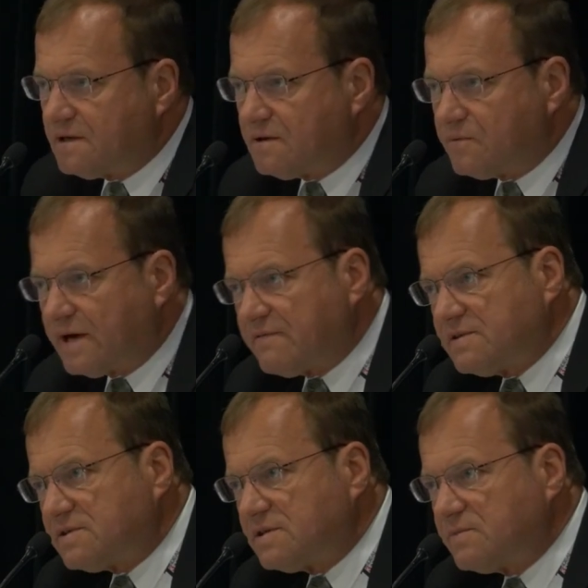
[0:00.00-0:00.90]
We have a
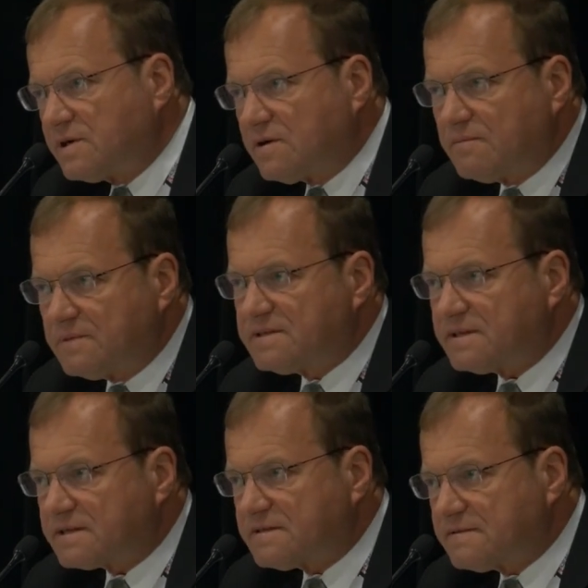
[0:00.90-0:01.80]
term we call
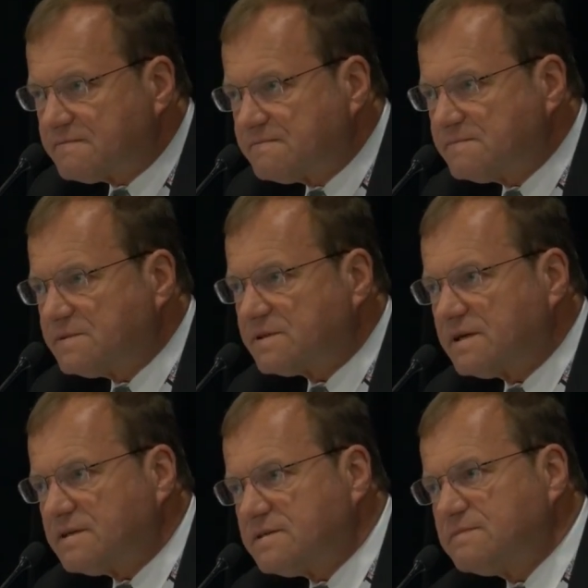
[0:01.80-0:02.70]
mystics.
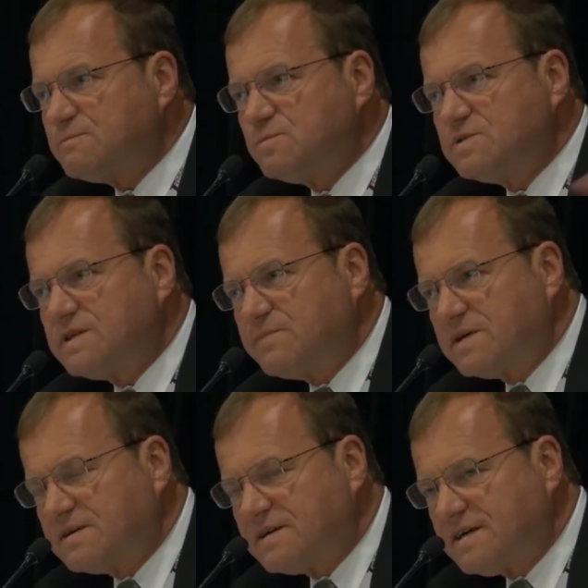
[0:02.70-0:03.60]
Okay, so
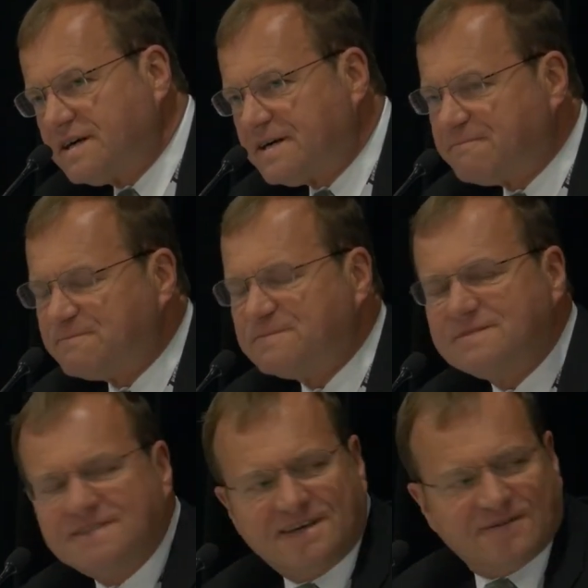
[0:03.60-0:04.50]
something. Do
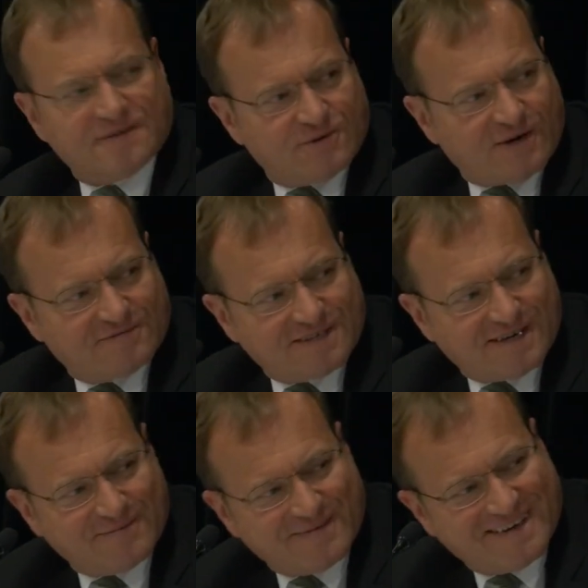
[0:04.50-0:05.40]
I have time?